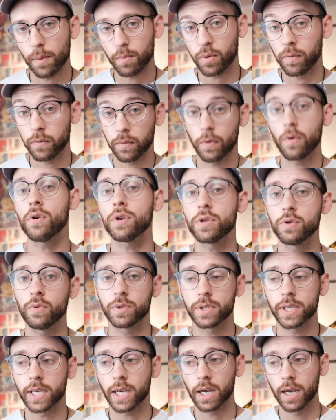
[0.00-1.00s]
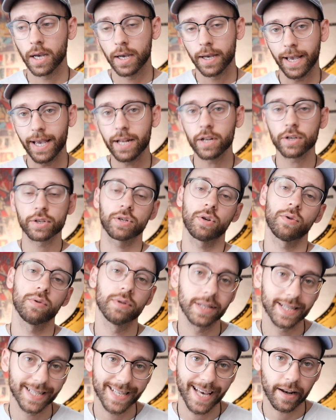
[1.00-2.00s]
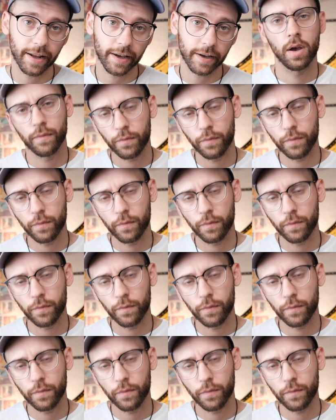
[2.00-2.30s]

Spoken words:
prefer using in a certain setting.